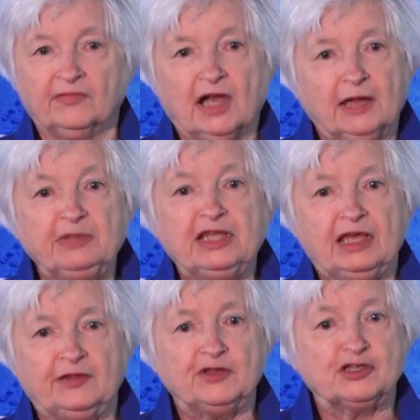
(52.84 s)
I
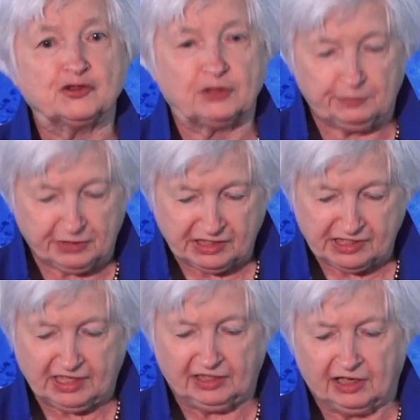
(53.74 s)
began this trip in
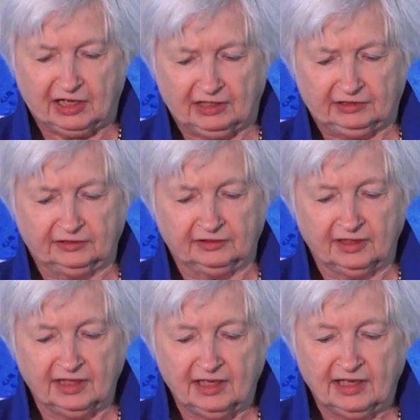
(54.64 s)
Senegal.
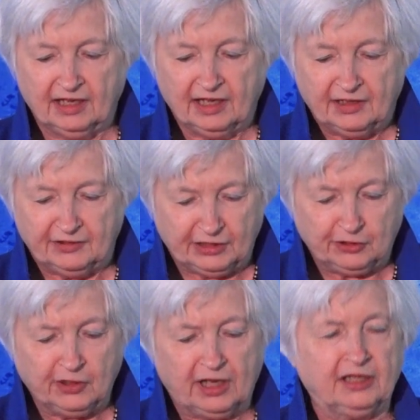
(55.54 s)

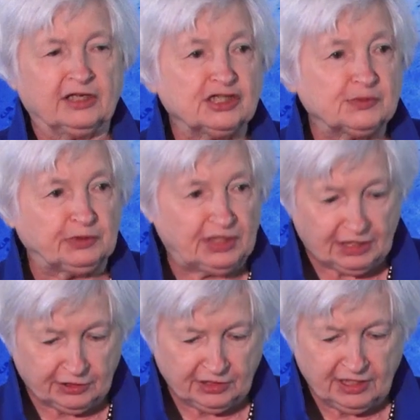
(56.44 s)
There I
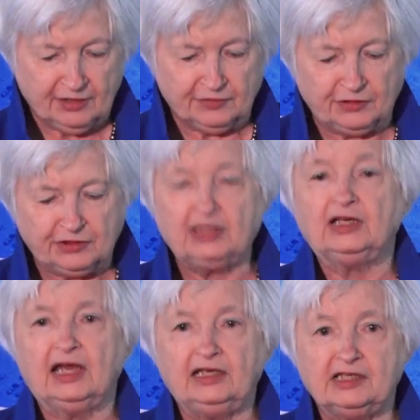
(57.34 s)
explained that the
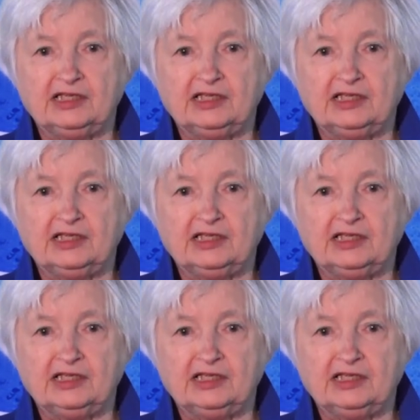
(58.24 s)
United